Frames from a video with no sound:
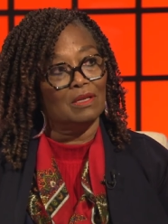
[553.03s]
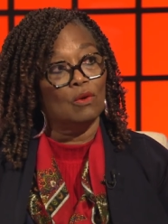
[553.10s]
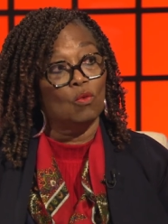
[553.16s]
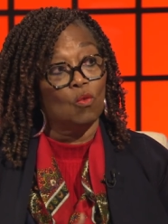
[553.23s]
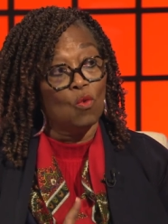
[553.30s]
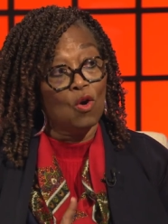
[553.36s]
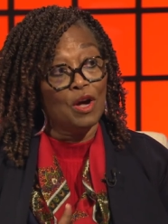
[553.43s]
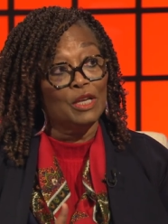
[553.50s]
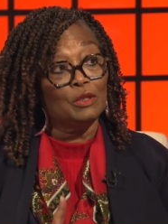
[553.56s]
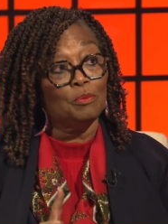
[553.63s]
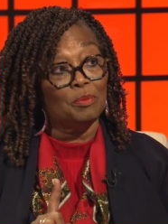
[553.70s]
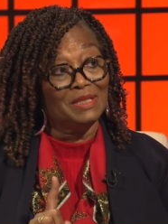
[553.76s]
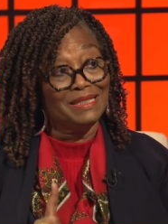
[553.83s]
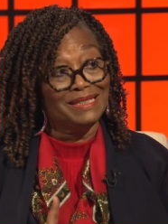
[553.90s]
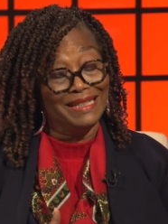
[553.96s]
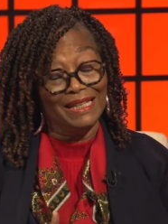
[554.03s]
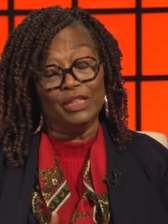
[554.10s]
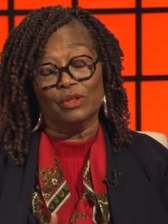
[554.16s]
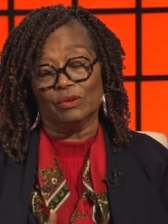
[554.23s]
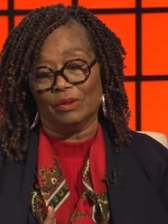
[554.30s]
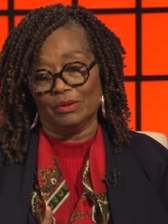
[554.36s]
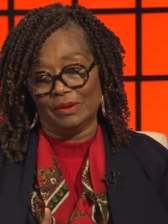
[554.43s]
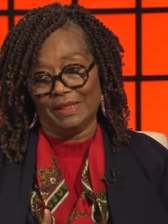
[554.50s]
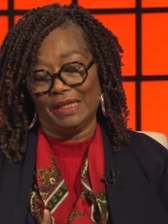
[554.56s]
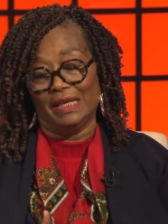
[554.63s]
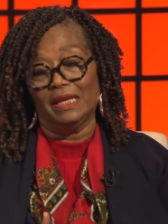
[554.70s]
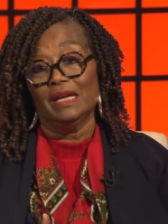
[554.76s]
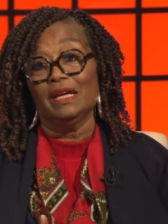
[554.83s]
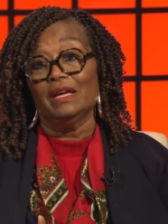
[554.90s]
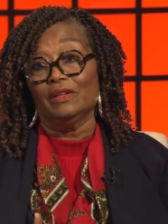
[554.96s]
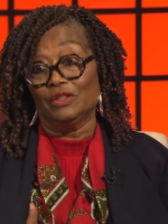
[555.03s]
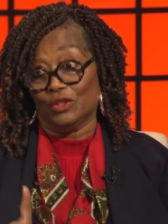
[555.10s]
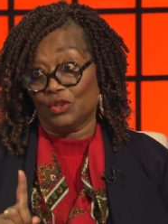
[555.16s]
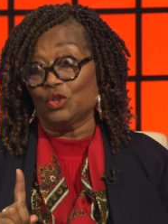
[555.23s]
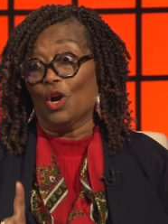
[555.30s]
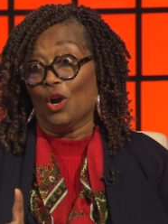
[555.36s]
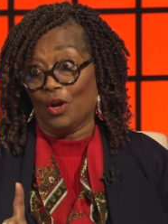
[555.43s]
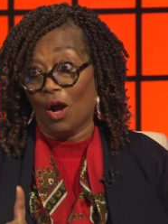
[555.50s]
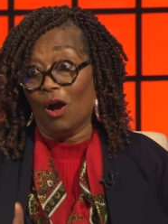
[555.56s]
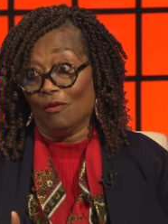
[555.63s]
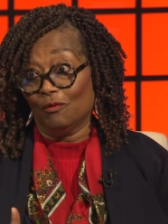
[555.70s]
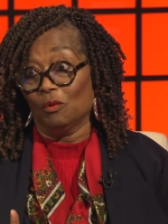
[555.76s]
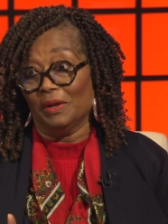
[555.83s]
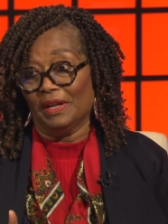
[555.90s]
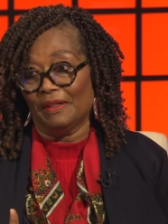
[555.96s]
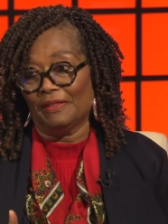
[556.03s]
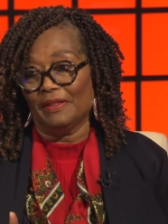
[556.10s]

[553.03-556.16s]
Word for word: one particularly to start off with